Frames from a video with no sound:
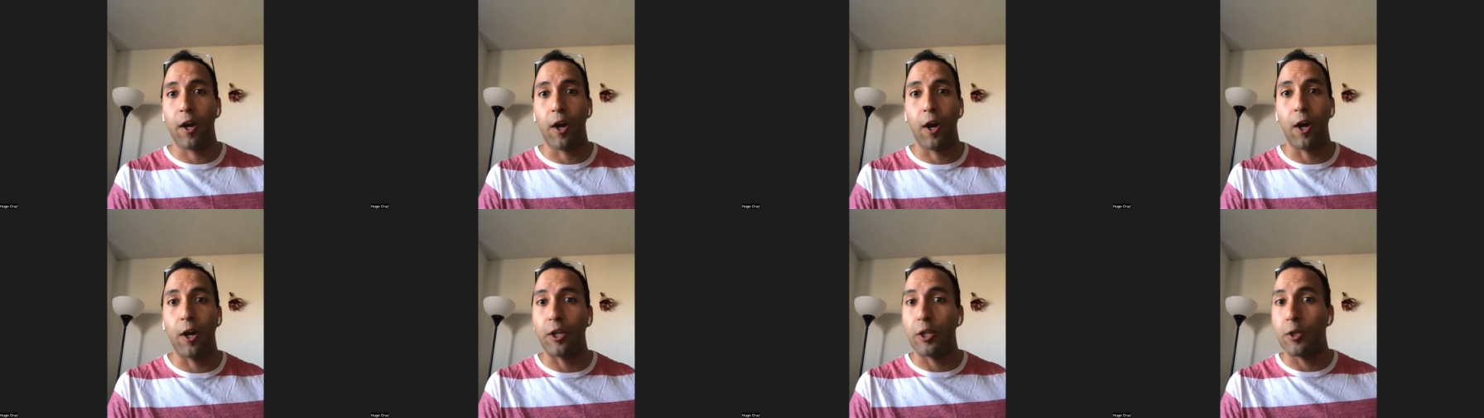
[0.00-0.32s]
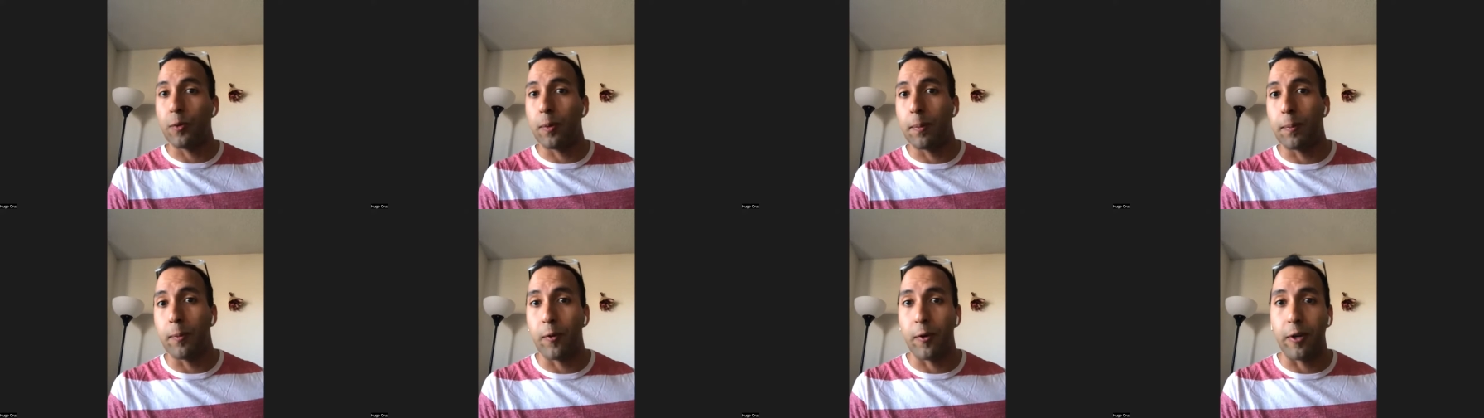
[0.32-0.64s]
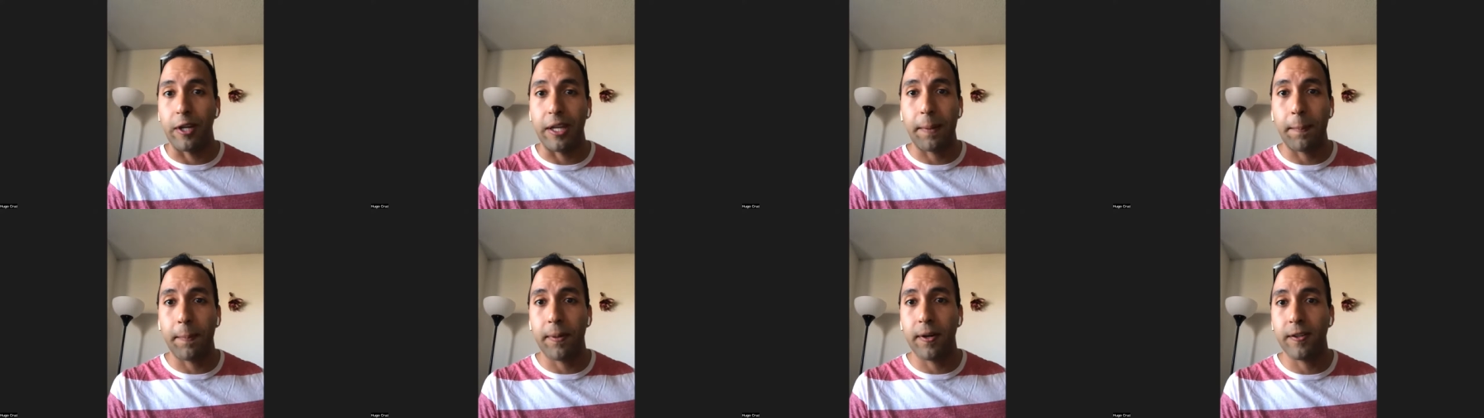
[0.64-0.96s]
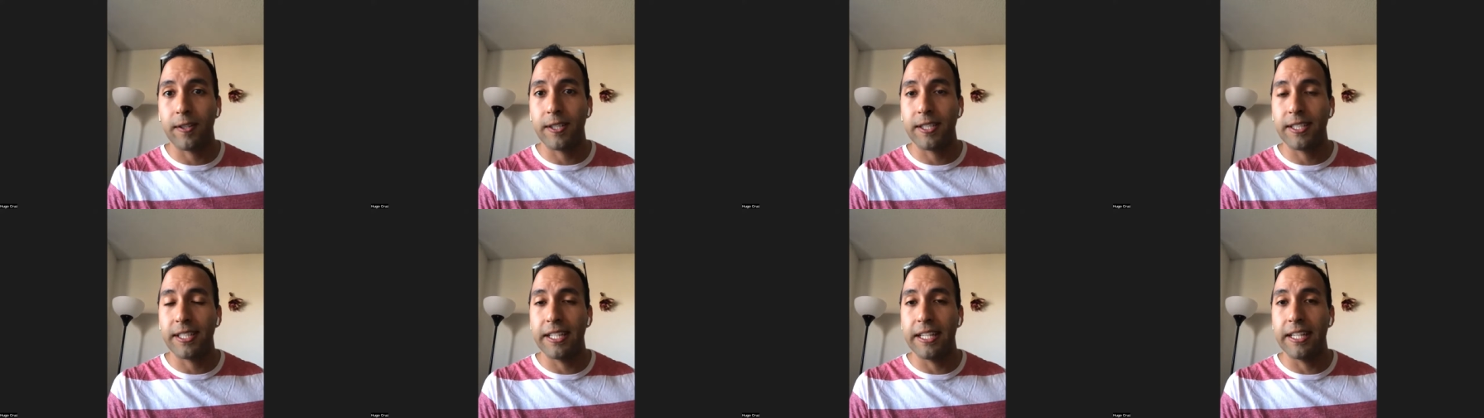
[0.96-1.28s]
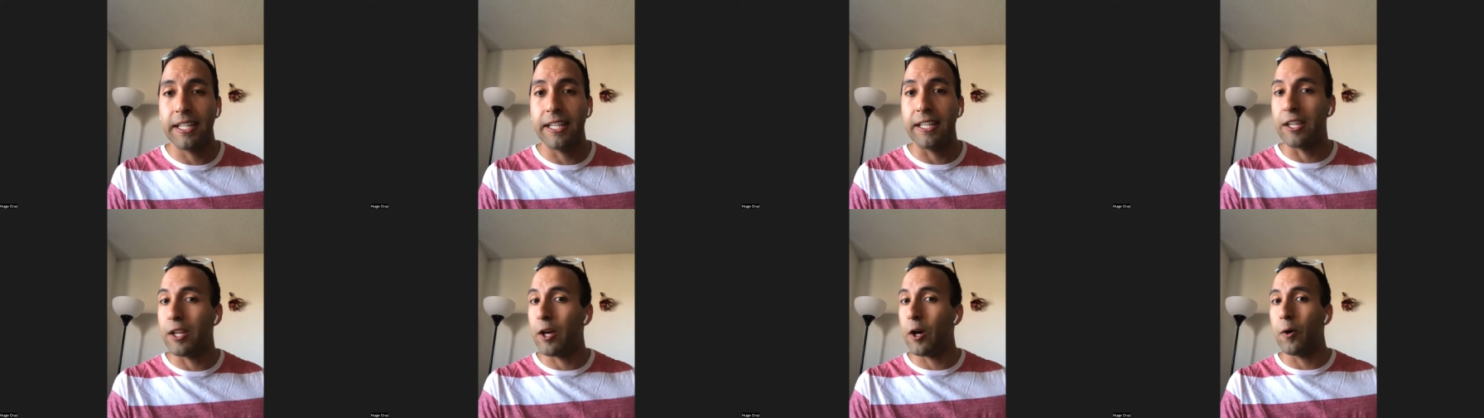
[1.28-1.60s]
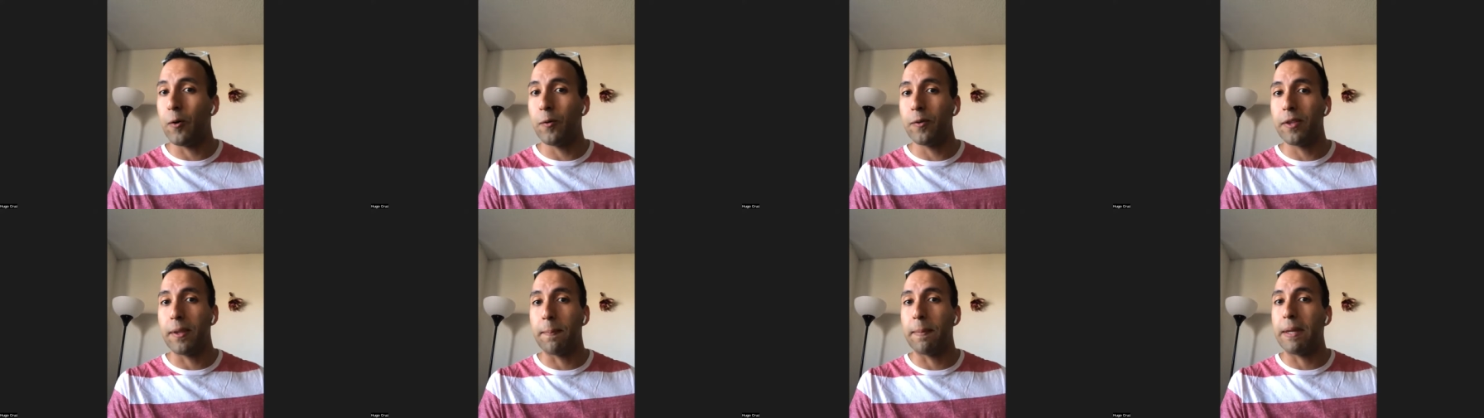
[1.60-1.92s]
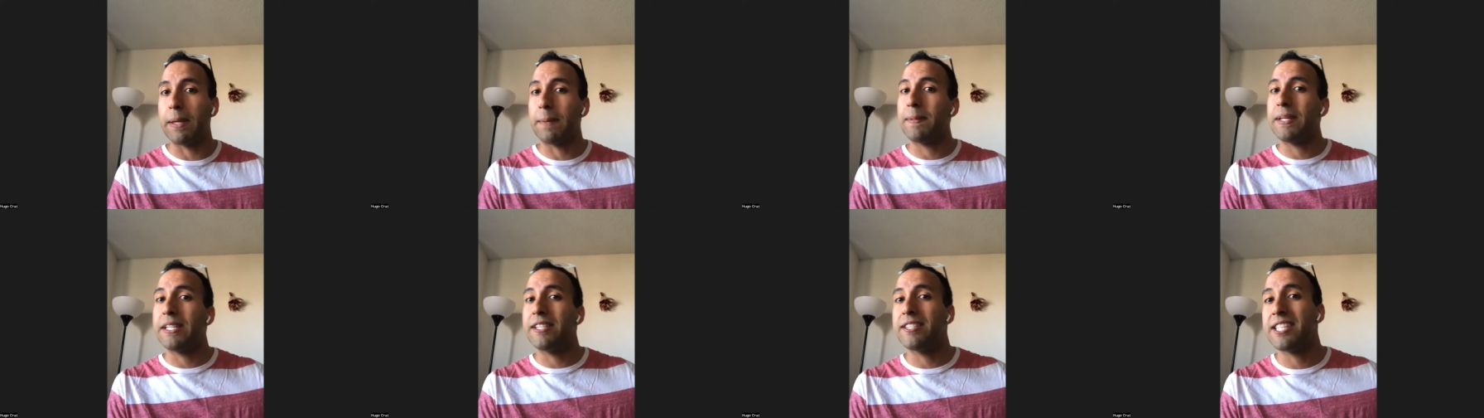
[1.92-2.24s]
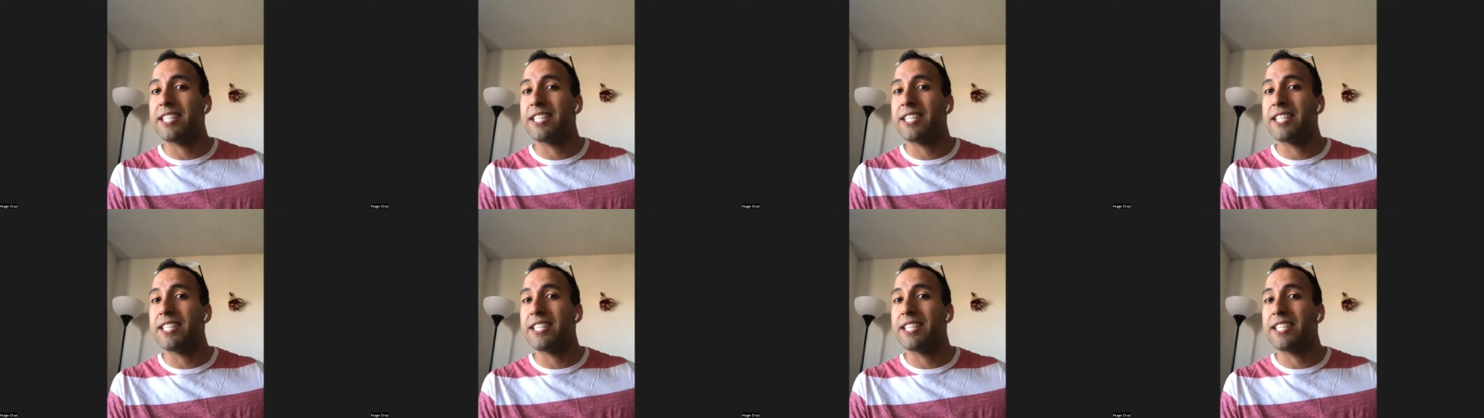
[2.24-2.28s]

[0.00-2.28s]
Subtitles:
are you a morning person? No, then maybe